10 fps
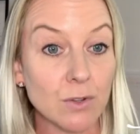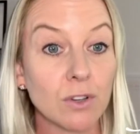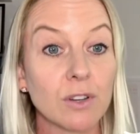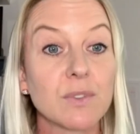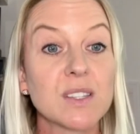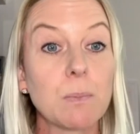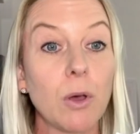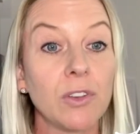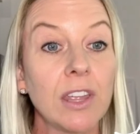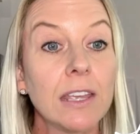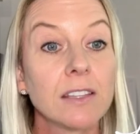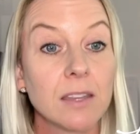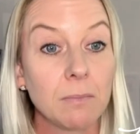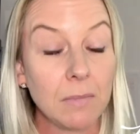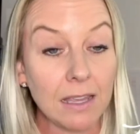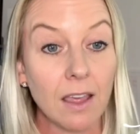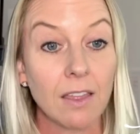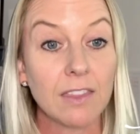You're going to respond to meet